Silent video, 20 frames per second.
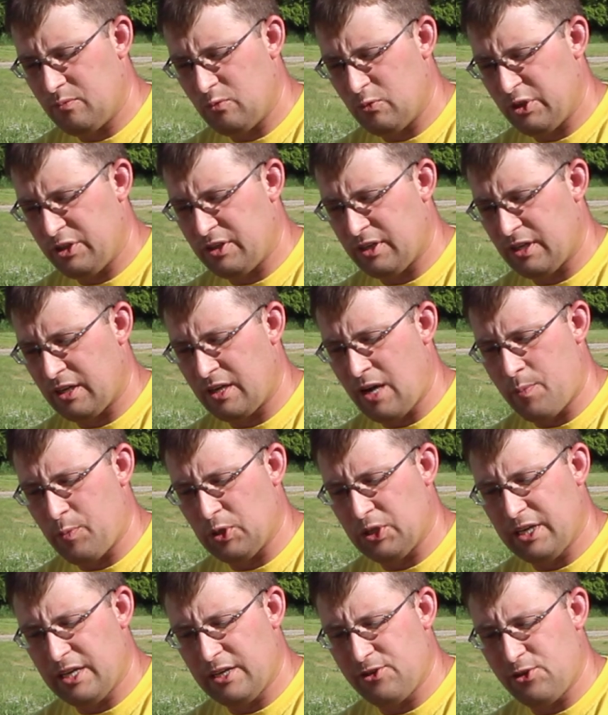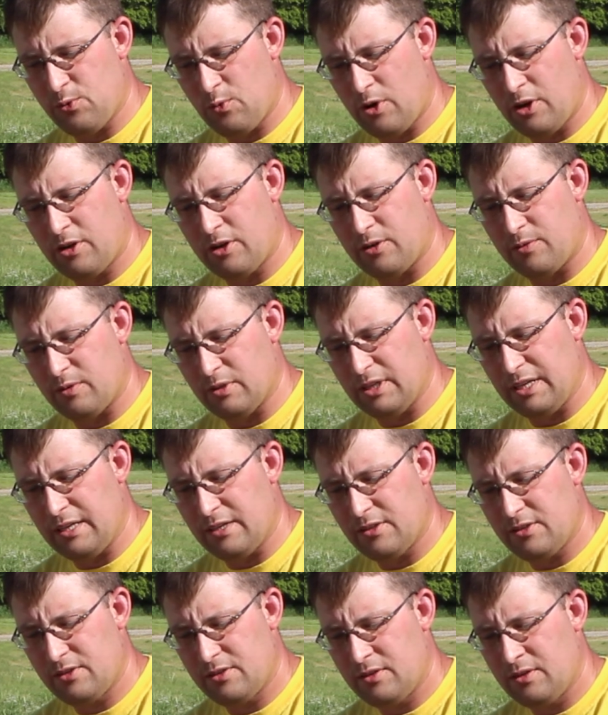Within a couple days you want her
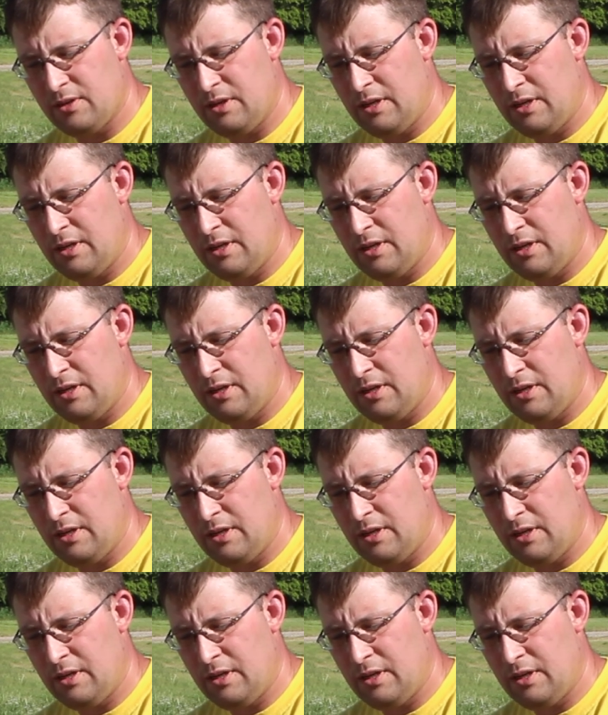released.